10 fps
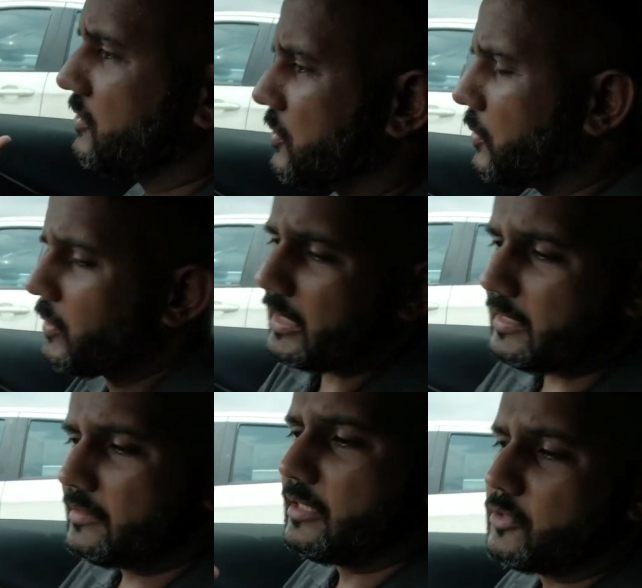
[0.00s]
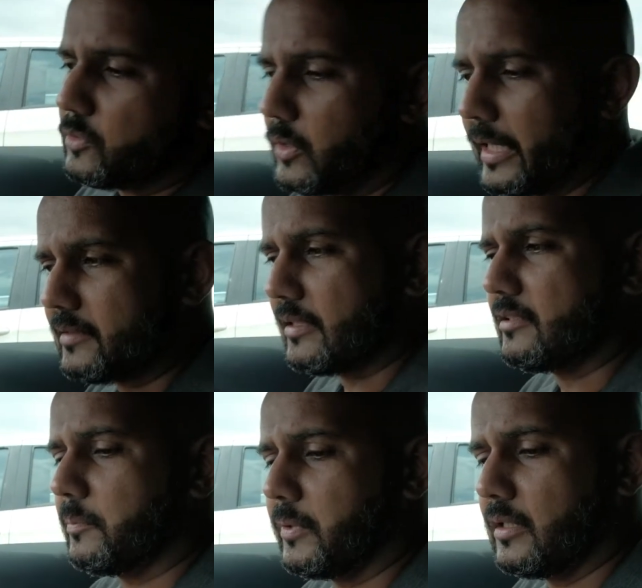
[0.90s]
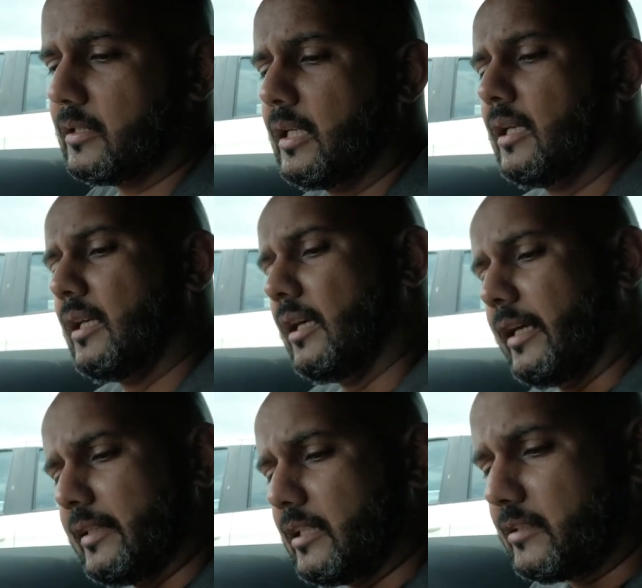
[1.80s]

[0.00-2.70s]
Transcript: so easy, so accessible. The